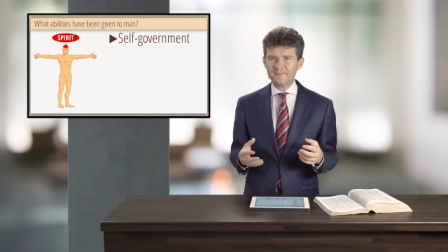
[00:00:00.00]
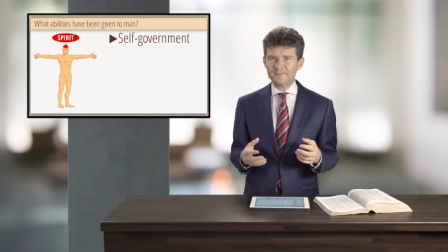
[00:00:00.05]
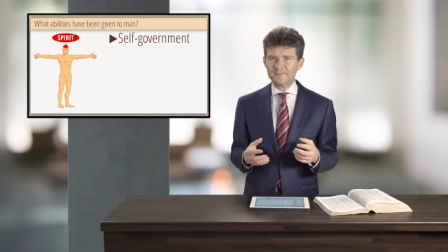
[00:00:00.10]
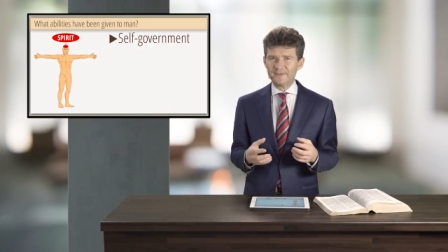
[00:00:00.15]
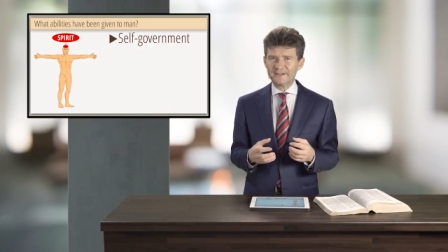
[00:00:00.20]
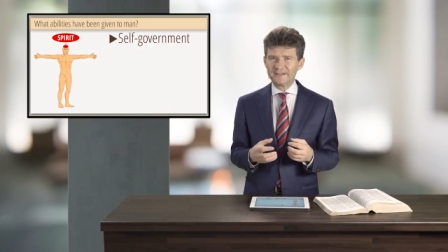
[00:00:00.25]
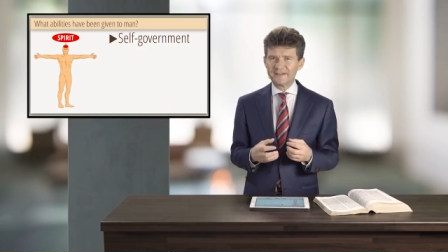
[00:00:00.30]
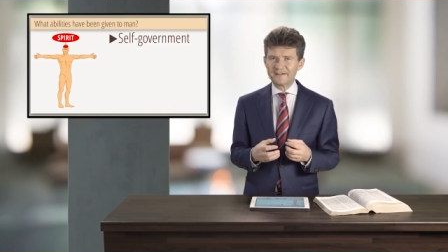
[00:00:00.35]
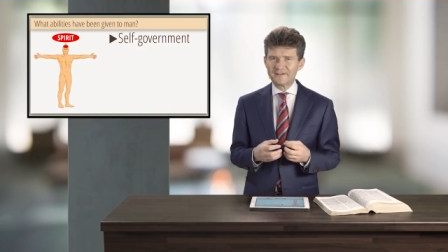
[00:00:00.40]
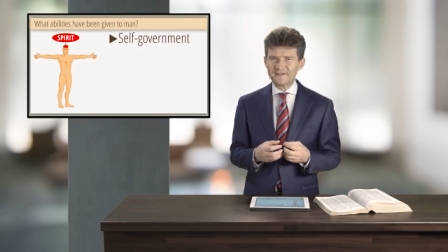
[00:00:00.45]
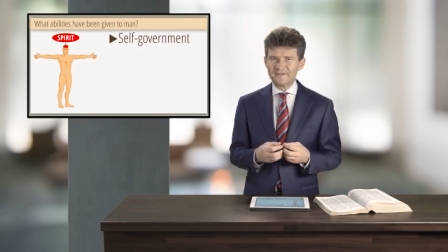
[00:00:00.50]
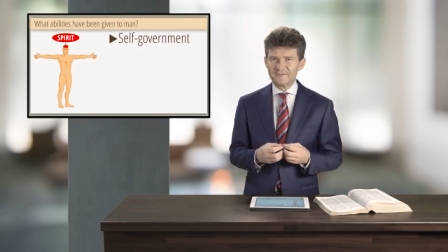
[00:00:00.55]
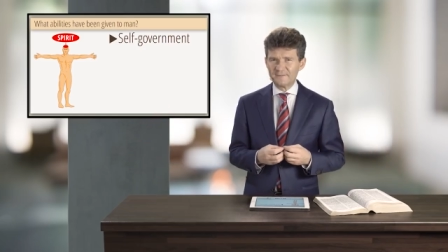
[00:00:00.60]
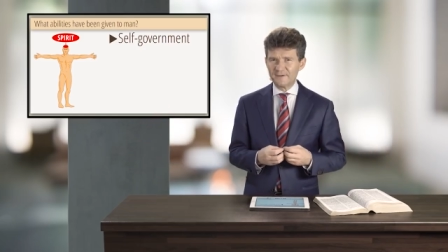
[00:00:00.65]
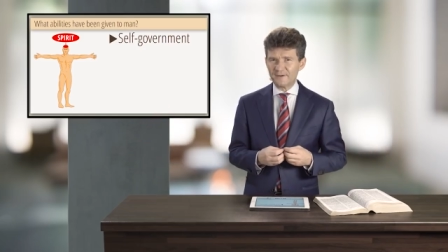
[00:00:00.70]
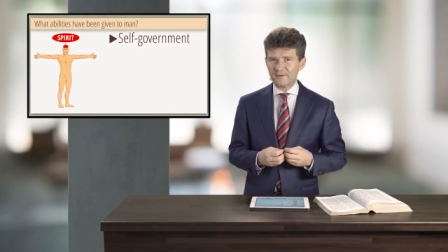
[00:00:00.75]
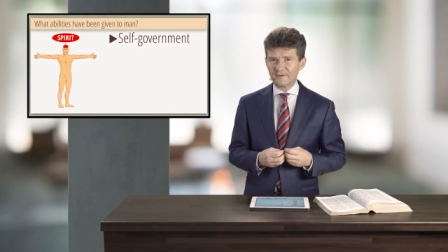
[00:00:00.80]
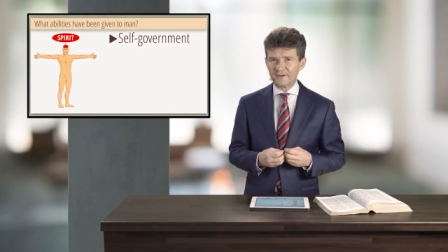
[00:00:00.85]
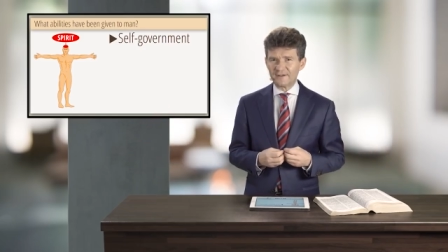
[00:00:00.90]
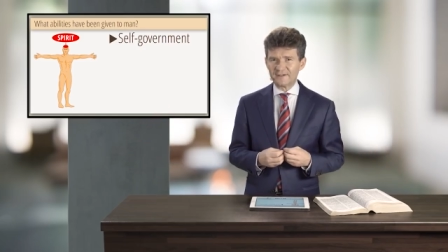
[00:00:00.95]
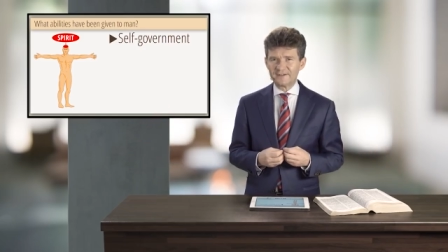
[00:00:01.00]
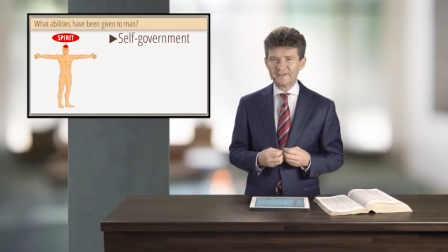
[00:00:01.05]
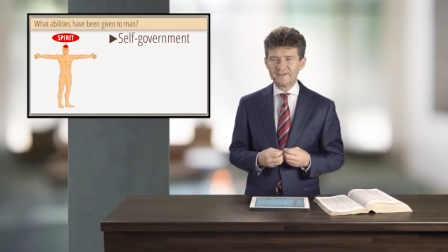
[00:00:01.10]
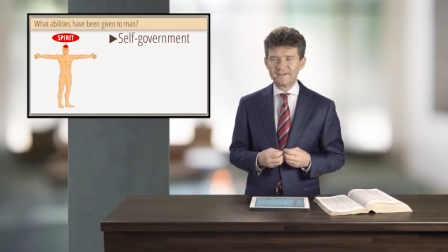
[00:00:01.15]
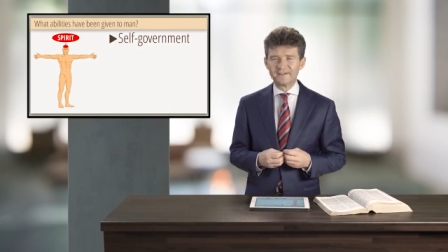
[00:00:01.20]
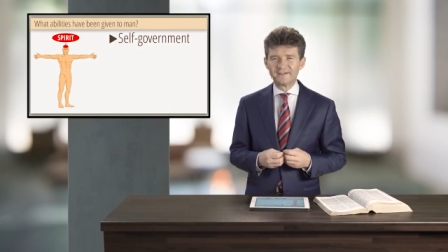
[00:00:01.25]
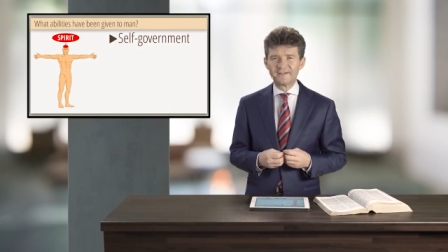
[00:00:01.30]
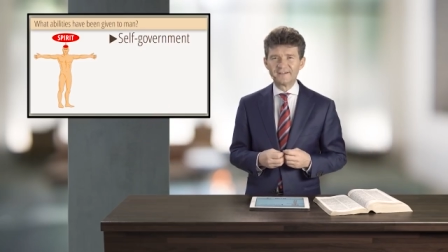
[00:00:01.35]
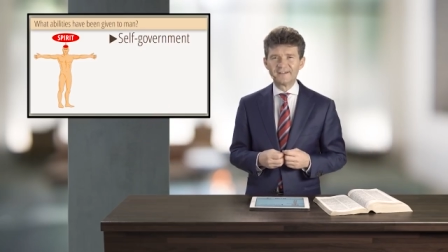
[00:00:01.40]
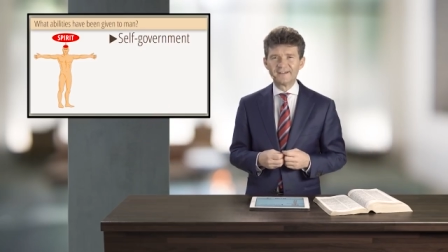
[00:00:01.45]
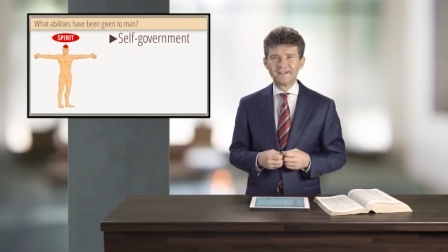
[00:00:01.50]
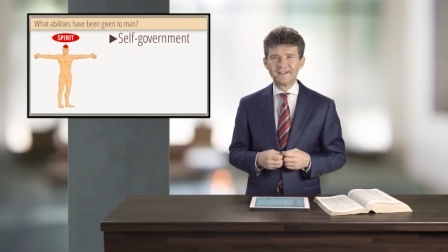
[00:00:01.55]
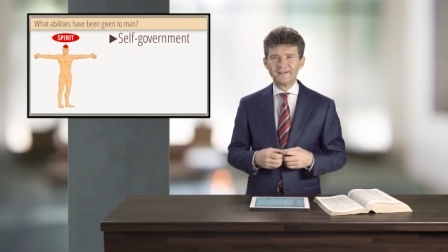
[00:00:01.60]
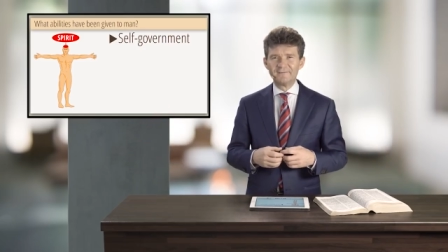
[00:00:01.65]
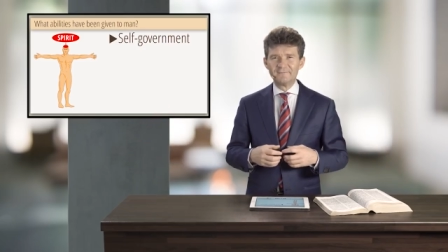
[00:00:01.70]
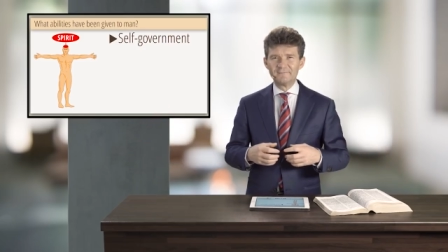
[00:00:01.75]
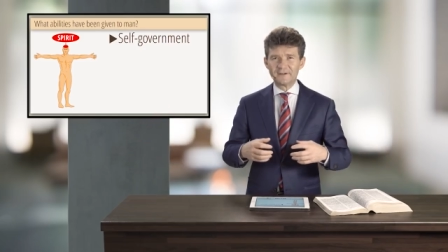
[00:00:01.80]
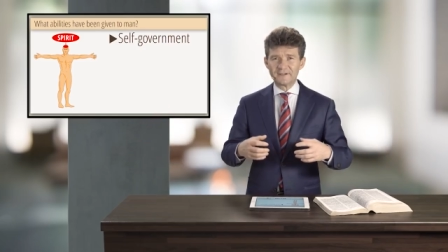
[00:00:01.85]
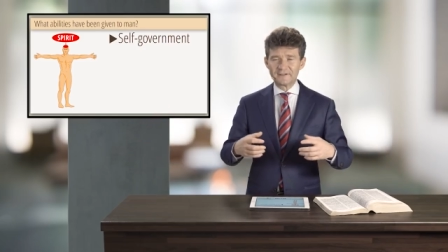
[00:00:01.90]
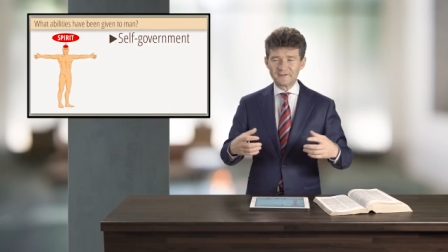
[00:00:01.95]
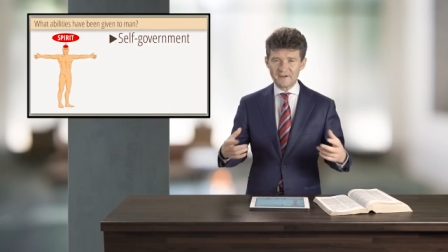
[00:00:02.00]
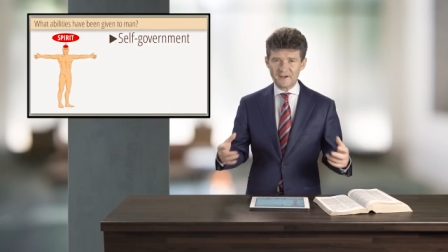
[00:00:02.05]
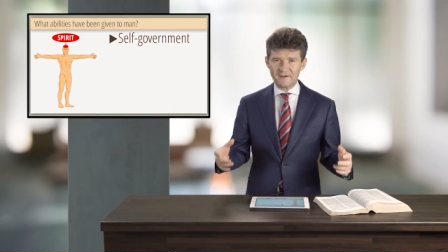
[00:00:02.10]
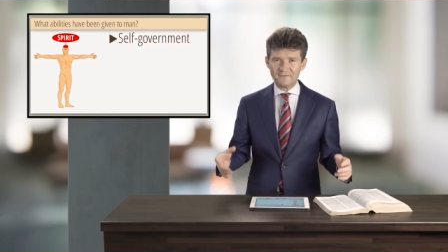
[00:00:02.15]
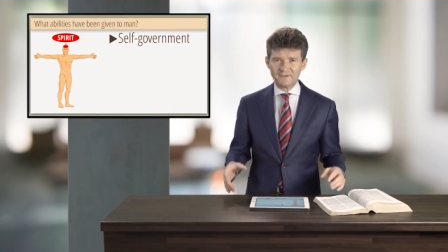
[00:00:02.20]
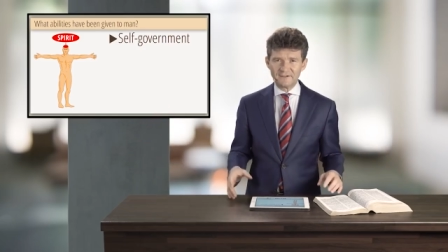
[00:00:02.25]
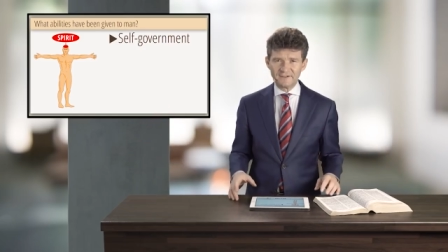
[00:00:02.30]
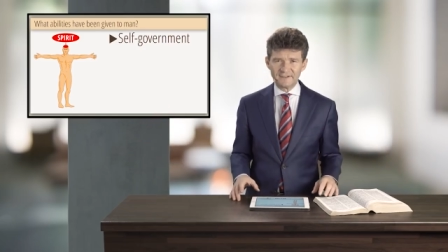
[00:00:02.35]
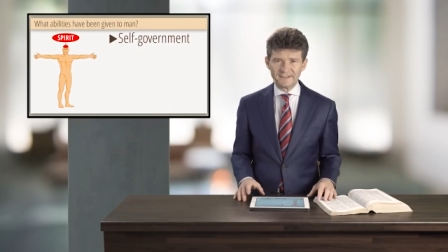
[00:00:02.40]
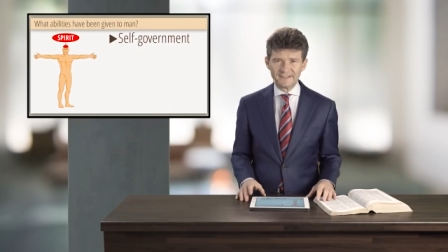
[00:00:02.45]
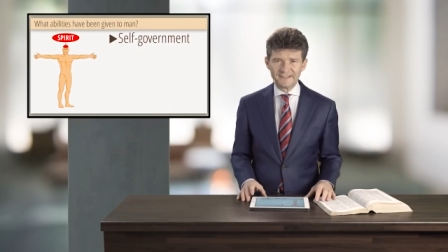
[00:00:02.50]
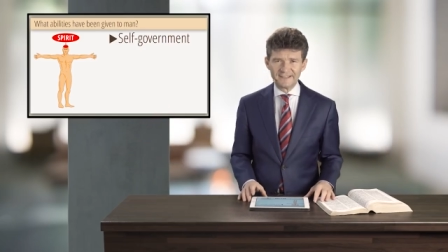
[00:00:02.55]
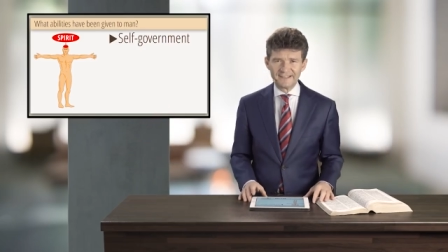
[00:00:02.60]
But the spirit must govern